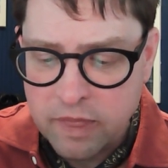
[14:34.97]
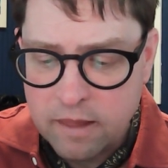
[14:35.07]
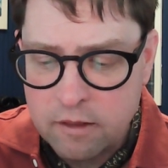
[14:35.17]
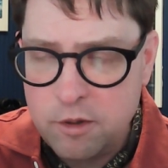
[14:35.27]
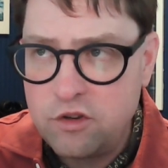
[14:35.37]

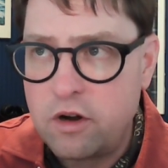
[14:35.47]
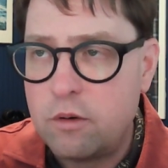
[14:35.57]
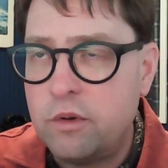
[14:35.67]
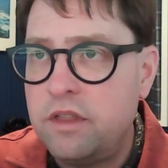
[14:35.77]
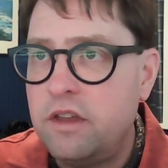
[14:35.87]
Let me
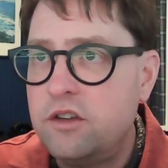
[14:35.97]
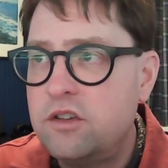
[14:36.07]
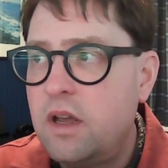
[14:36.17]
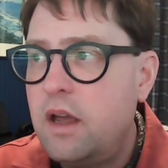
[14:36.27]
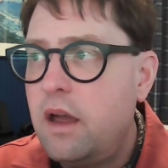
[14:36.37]
start with
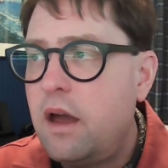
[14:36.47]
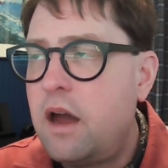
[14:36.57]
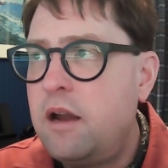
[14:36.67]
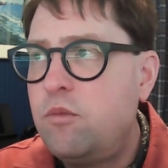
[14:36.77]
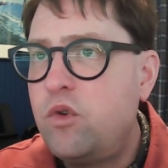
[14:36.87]
this. I'm